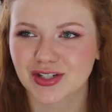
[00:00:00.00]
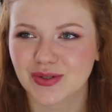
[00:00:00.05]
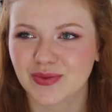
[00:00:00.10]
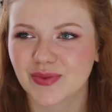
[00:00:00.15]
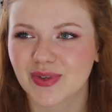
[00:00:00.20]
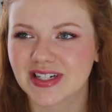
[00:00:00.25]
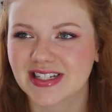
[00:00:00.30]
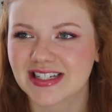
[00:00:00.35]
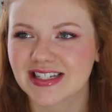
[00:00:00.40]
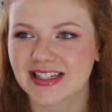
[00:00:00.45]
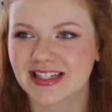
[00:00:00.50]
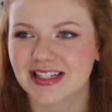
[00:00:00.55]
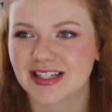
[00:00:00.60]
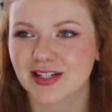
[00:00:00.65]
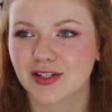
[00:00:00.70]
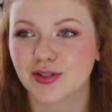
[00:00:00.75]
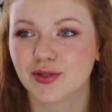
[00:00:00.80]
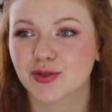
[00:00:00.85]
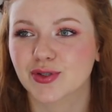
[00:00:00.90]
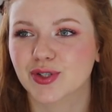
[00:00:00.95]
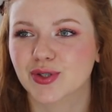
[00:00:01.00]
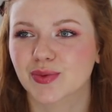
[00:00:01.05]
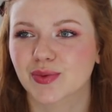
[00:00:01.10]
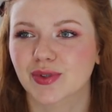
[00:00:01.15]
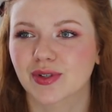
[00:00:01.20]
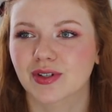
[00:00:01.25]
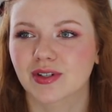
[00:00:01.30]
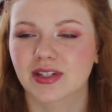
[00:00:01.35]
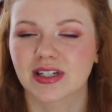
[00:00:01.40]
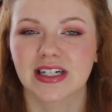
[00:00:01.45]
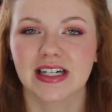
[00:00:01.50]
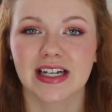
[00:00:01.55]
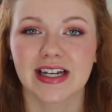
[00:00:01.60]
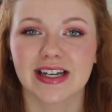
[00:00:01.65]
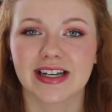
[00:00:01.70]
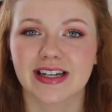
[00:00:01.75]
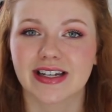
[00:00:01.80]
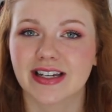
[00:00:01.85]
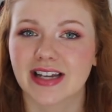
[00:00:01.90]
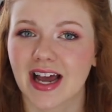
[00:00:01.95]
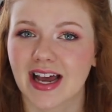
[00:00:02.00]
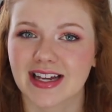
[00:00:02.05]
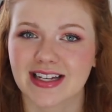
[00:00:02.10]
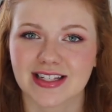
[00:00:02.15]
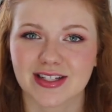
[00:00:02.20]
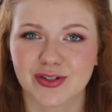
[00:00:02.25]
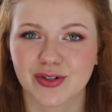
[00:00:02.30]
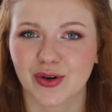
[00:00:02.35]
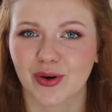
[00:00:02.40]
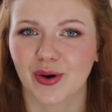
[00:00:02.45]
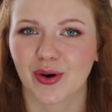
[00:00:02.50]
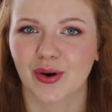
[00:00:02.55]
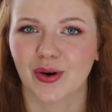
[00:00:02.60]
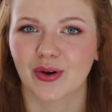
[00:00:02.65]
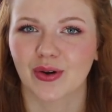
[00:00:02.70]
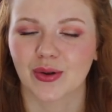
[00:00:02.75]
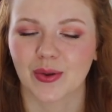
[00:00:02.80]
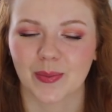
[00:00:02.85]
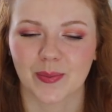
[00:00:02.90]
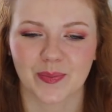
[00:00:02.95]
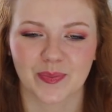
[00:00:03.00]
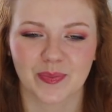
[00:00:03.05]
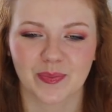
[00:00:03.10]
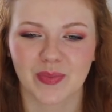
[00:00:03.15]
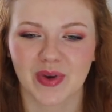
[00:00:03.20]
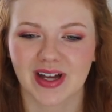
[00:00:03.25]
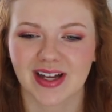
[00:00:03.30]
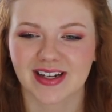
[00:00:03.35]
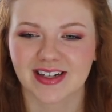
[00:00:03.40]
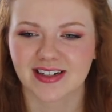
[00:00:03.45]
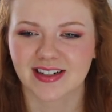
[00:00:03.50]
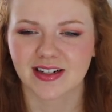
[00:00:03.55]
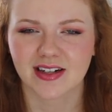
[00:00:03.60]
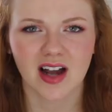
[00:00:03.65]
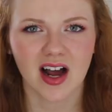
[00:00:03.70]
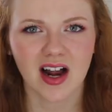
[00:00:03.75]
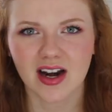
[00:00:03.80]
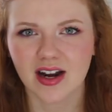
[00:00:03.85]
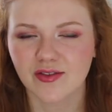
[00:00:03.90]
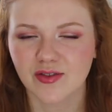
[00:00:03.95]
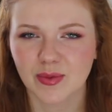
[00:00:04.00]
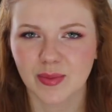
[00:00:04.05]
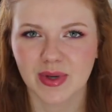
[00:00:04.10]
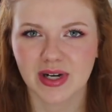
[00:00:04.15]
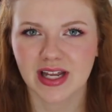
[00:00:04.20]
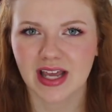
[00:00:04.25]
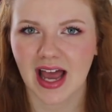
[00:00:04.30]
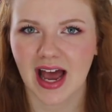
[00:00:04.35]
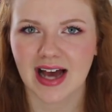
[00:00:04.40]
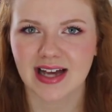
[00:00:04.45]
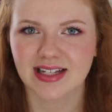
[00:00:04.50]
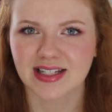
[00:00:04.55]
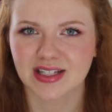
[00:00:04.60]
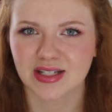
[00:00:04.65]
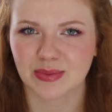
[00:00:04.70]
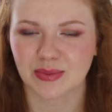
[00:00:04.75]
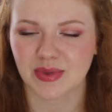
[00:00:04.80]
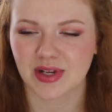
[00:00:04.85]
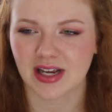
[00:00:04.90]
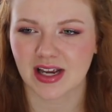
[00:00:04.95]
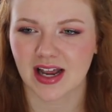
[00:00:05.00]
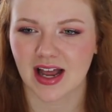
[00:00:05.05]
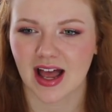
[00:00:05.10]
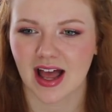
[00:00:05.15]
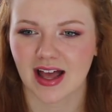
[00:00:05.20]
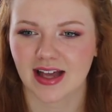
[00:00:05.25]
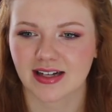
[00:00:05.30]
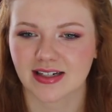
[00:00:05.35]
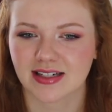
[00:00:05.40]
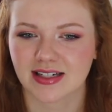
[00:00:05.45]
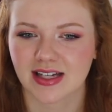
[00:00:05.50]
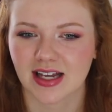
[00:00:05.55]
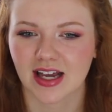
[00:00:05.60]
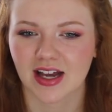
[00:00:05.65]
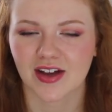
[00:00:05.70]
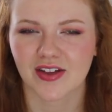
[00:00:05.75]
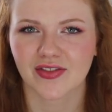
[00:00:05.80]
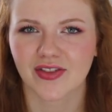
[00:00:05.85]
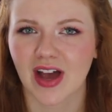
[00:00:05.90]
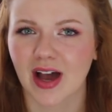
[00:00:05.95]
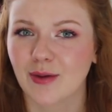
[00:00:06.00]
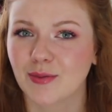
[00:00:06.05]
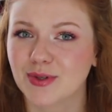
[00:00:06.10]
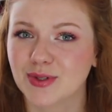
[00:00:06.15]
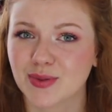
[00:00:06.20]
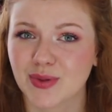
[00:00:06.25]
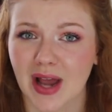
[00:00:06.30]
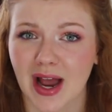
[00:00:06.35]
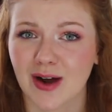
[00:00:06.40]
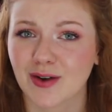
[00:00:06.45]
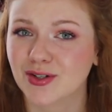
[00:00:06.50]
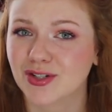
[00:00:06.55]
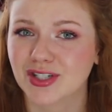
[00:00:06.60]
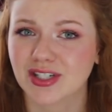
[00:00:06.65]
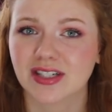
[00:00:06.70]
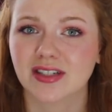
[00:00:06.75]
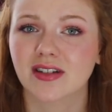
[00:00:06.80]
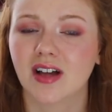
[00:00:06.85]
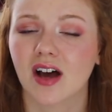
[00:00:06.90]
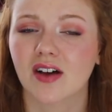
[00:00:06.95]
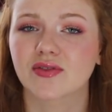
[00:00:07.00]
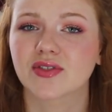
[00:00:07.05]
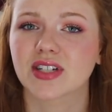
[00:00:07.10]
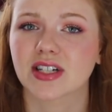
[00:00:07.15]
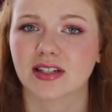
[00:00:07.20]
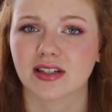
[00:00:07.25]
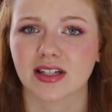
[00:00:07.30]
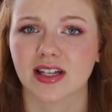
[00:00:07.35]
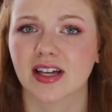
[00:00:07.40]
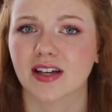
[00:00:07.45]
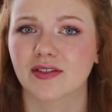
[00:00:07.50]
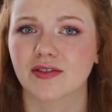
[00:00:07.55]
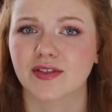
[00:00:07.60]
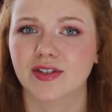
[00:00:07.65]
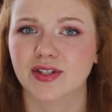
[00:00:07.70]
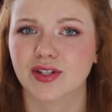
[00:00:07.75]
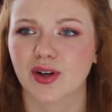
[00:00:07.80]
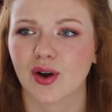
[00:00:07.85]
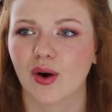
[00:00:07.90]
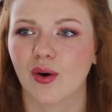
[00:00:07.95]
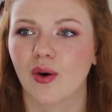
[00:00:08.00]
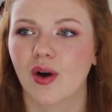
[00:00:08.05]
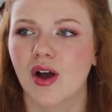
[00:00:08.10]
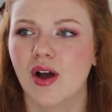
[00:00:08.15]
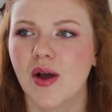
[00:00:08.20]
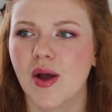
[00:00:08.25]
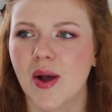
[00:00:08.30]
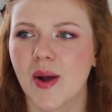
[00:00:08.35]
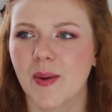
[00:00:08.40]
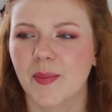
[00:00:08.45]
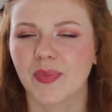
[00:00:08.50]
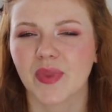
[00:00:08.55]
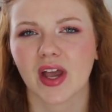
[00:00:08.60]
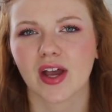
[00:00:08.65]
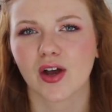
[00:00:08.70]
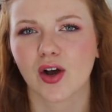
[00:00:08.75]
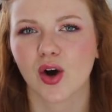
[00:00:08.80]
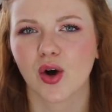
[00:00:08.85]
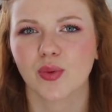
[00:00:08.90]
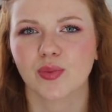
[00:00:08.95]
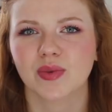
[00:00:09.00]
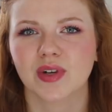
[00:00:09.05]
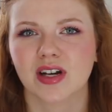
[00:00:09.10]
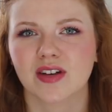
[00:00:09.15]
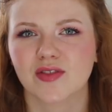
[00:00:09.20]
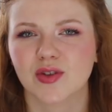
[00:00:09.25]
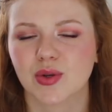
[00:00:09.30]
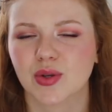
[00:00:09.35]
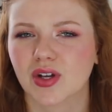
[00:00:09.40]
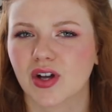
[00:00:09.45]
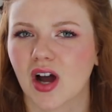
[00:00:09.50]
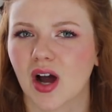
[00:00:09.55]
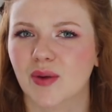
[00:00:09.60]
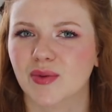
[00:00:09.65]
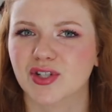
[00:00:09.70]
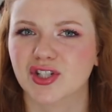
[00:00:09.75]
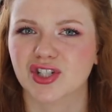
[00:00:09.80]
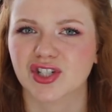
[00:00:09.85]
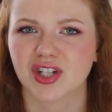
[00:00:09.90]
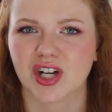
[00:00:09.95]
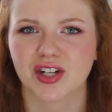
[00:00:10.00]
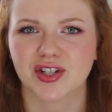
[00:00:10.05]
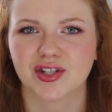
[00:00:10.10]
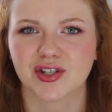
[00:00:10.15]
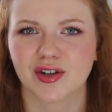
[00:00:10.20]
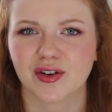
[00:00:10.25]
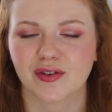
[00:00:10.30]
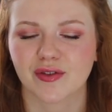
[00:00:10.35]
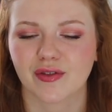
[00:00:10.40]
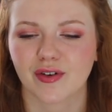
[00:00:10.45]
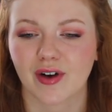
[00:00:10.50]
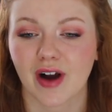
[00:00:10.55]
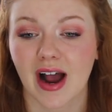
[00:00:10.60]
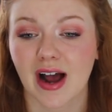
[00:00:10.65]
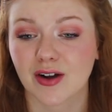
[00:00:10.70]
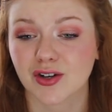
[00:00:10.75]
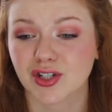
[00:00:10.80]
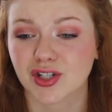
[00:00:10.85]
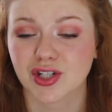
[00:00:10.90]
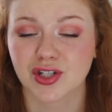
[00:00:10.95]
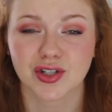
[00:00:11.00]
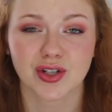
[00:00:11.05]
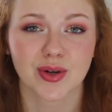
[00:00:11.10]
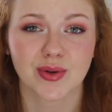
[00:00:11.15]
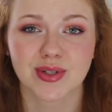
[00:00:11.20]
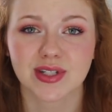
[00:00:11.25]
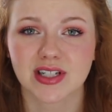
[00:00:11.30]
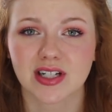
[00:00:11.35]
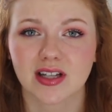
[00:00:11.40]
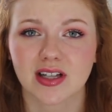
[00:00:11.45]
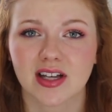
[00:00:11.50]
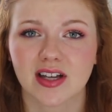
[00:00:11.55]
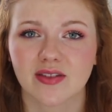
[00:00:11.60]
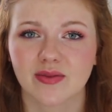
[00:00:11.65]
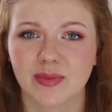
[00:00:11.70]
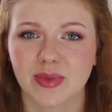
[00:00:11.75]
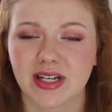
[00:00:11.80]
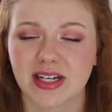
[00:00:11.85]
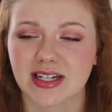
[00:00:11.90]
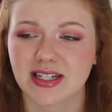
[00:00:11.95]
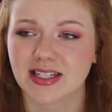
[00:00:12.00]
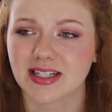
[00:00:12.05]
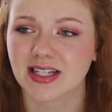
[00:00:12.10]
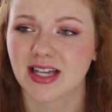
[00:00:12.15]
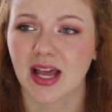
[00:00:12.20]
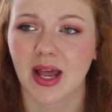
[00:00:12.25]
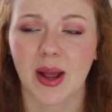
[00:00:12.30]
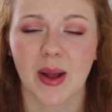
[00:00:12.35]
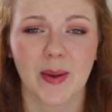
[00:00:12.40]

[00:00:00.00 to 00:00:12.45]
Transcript: She wasn't the usual nice girl, but not everybody has to be, and that was how she loved to live. So I hope none of you in the comments judge her for how she chose to live because